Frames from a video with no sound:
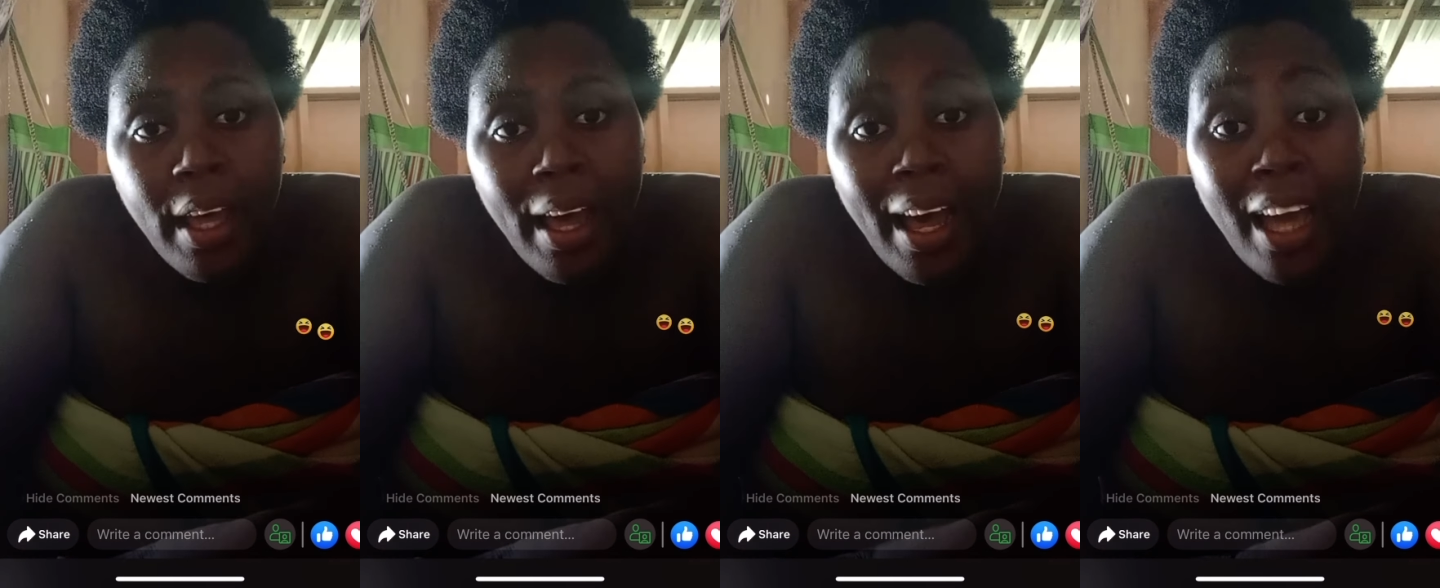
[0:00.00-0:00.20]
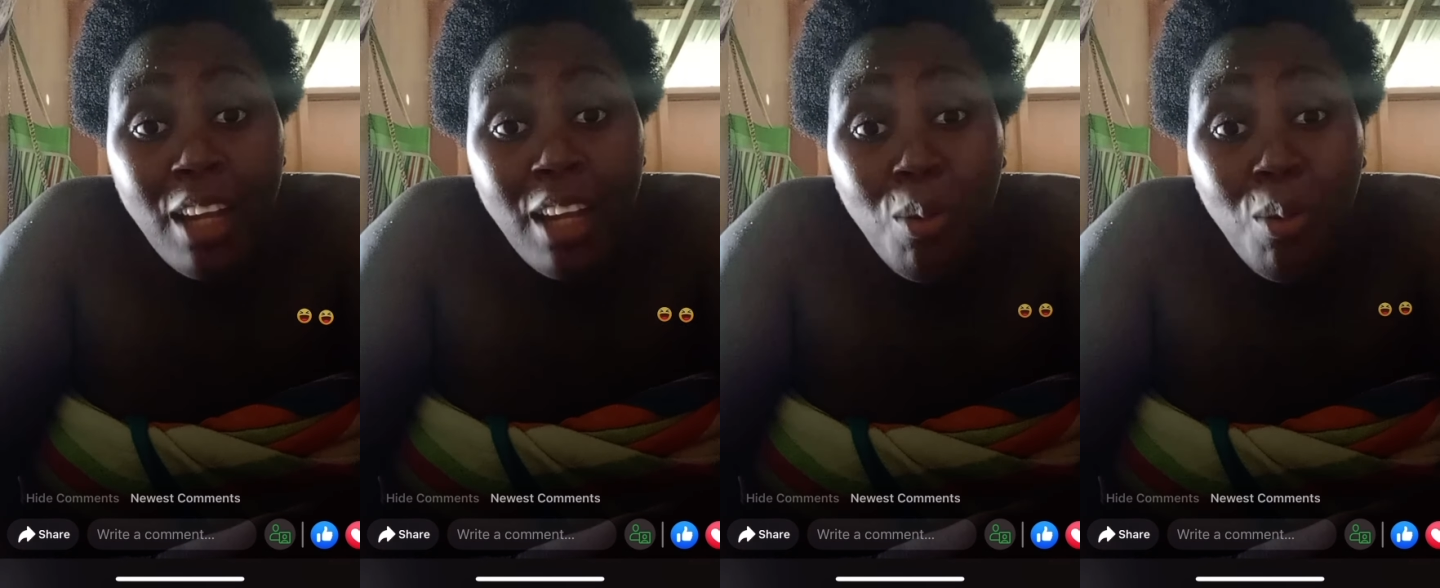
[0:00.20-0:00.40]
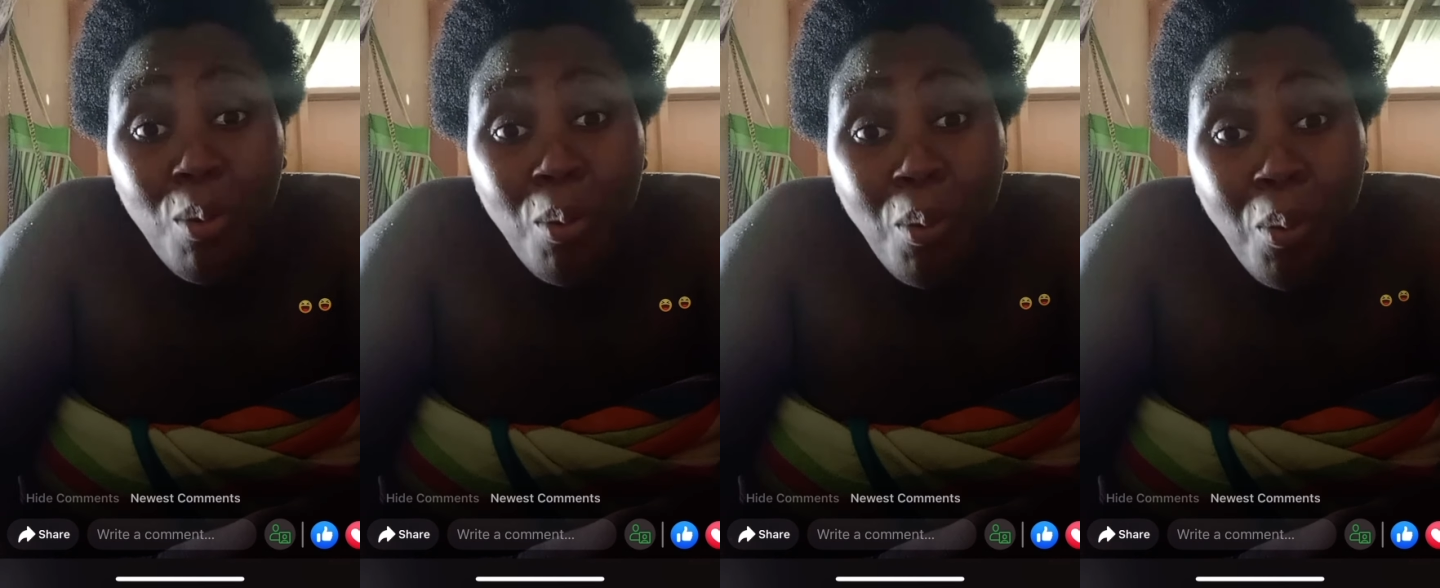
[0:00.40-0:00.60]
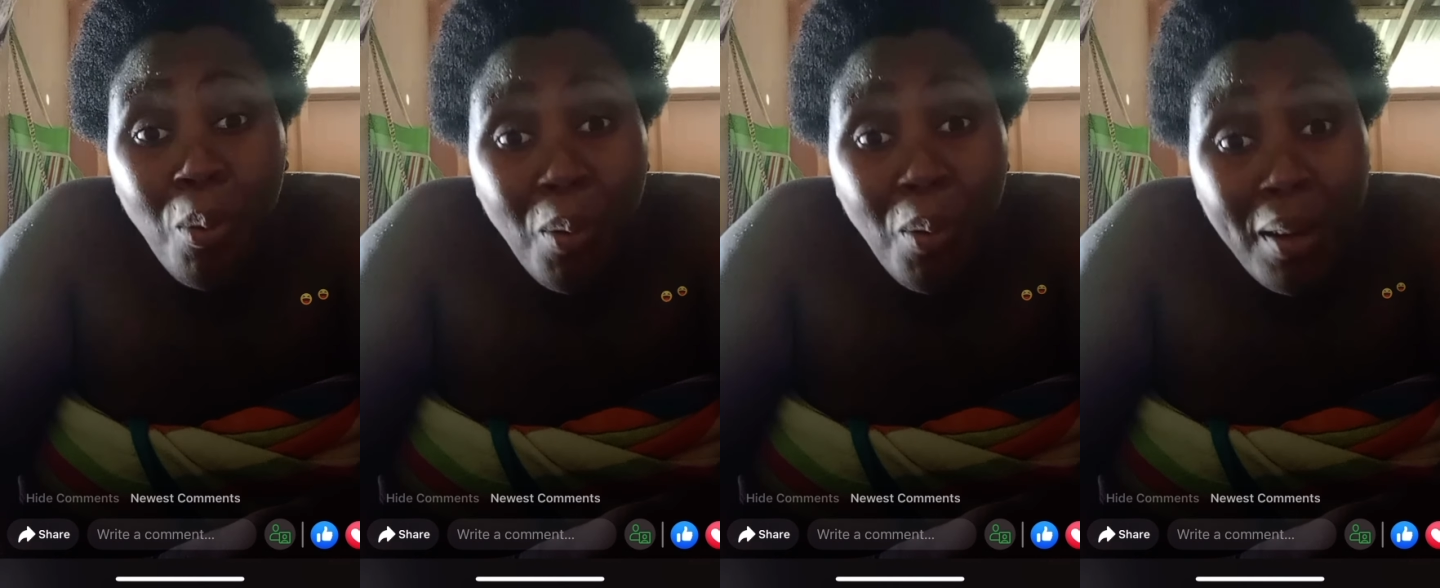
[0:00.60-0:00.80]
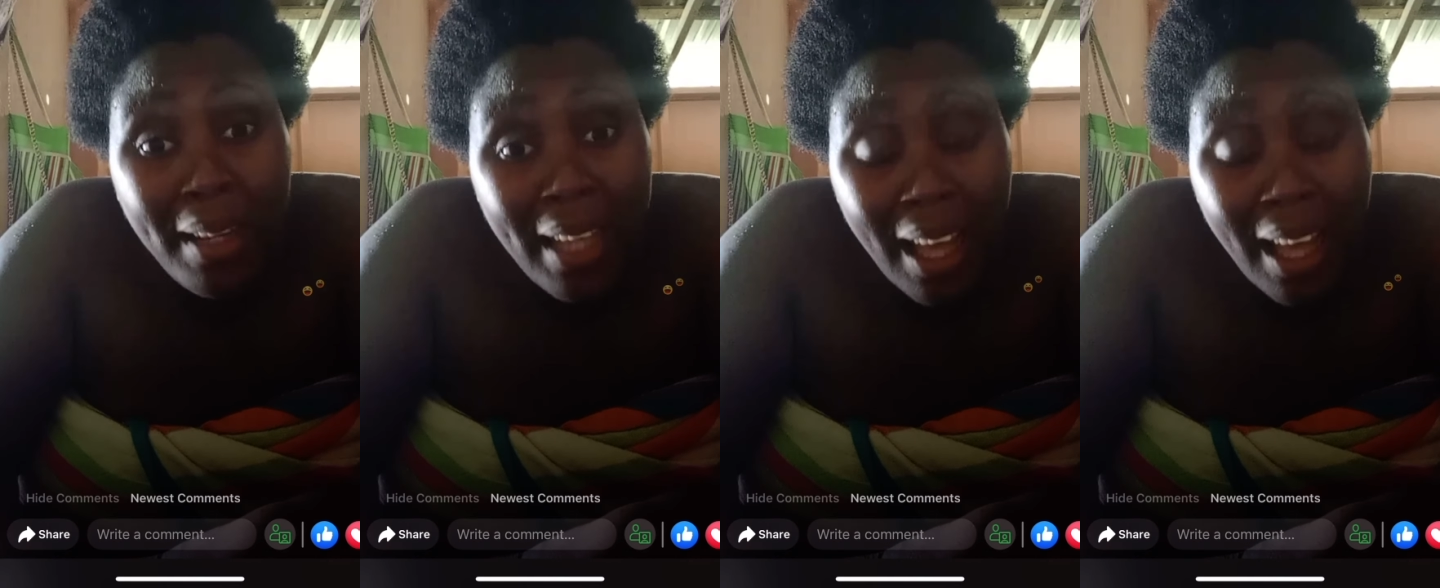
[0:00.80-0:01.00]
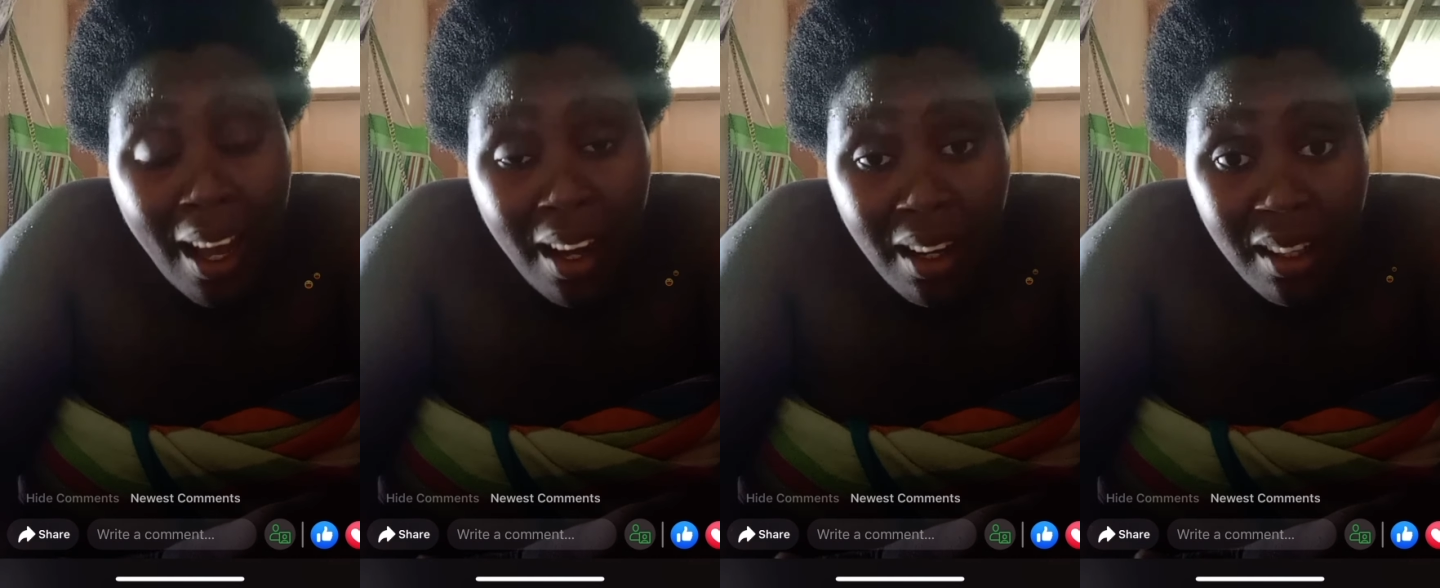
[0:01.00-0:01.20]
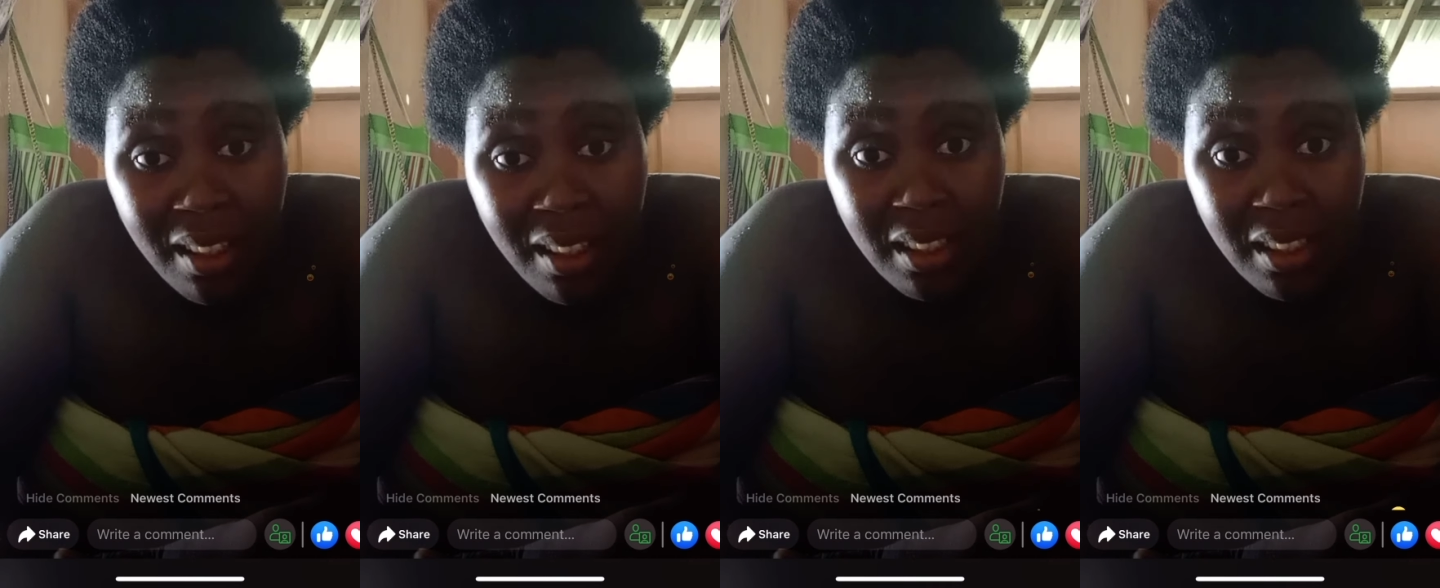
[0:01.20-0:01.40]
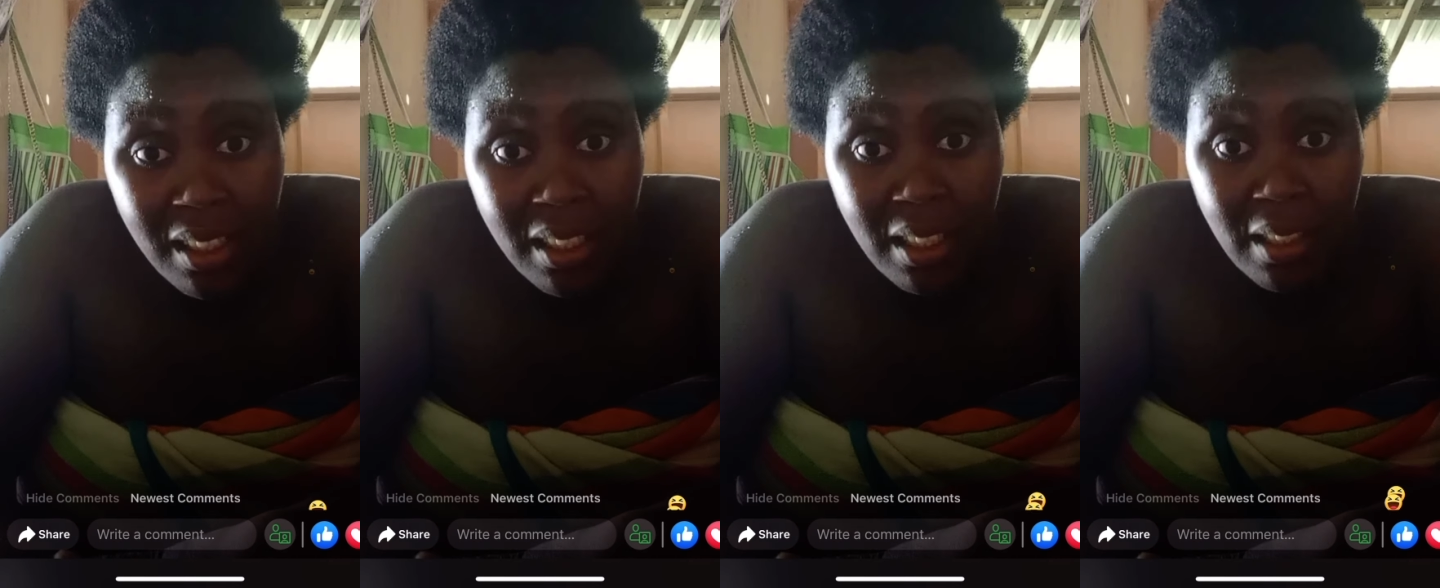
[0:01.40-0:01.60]
And hold their
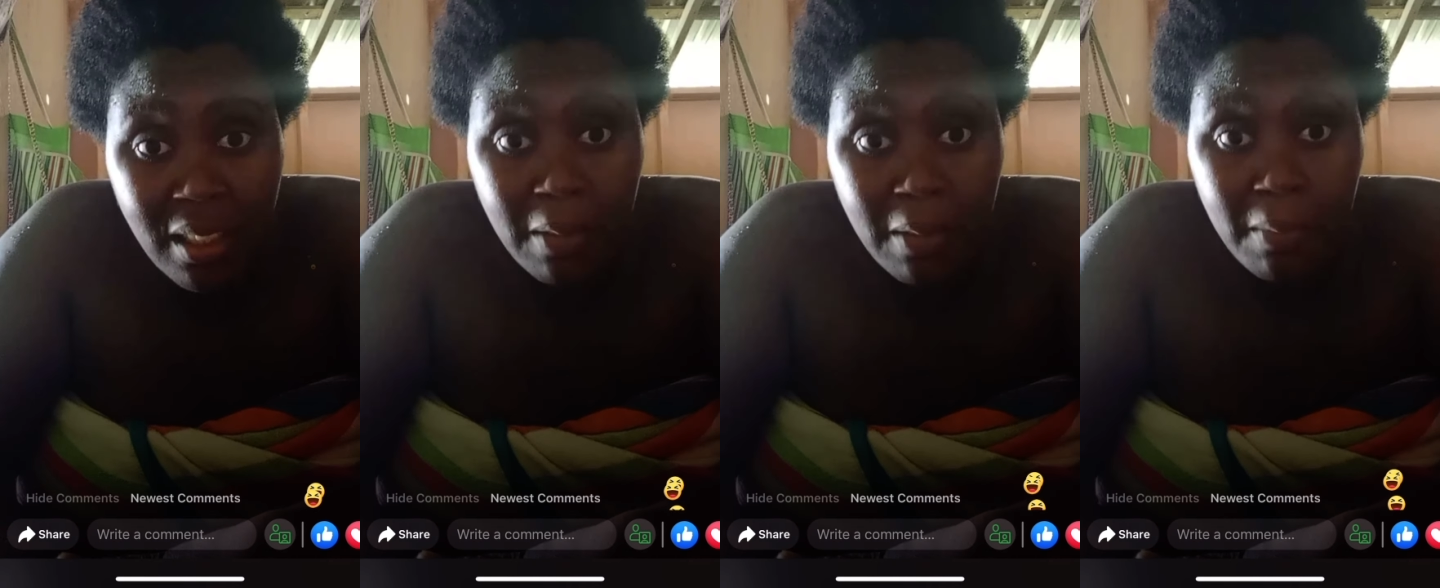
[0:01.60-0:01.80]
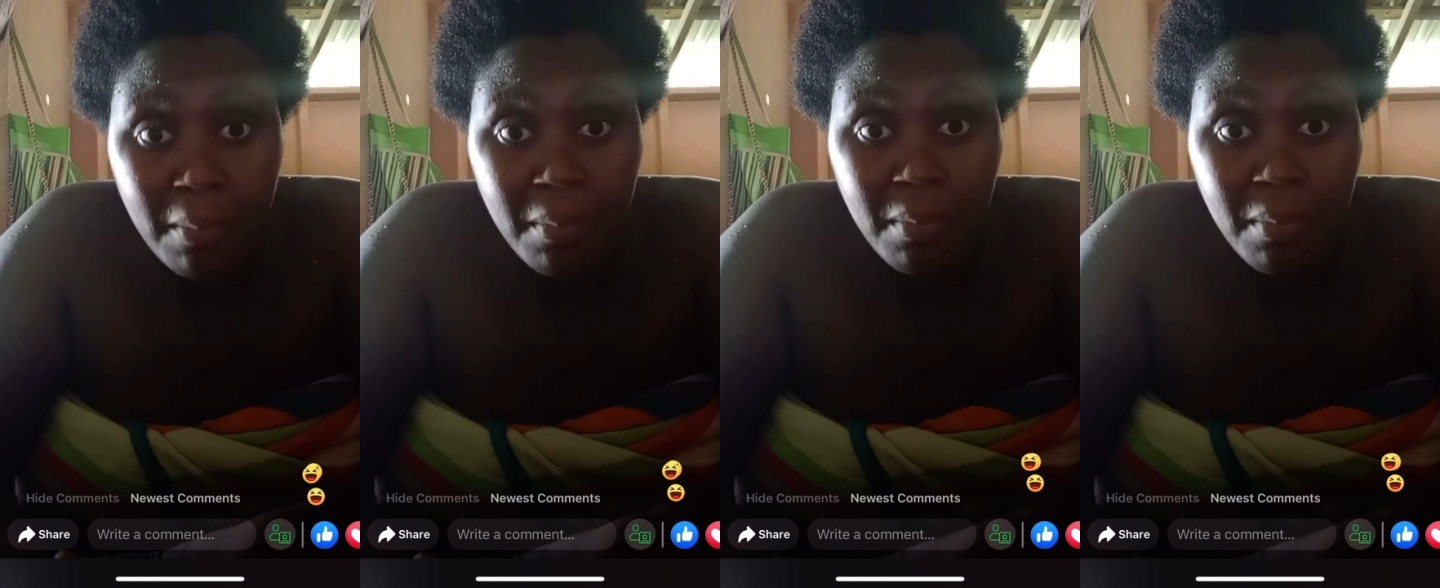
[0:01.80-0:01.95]
cussing you.